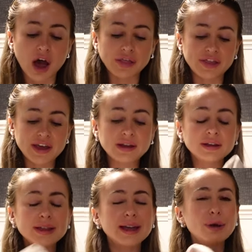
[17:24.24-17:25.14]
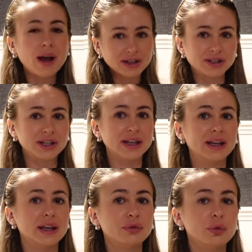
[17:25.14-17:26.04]
I think they were
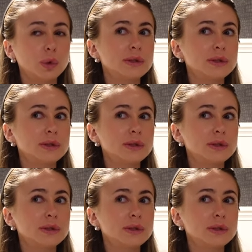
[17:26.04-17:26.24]
actually £14